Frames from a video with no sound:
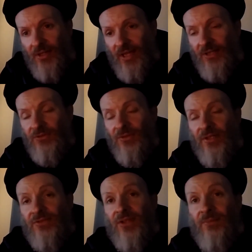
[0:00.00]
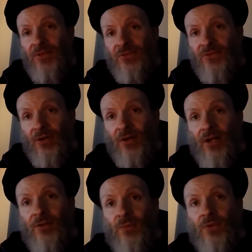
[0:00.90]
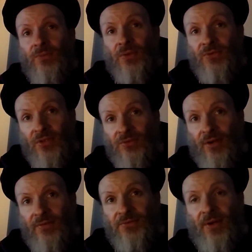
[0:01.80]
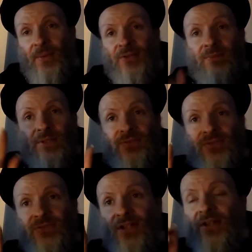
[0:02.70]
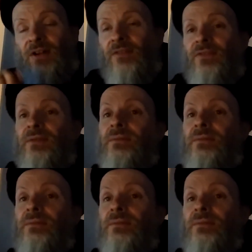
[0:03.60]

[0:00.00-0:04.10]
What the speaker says: And until next time, this is Zaragon, the world's most ear-traveled Tremaximalist, signing off.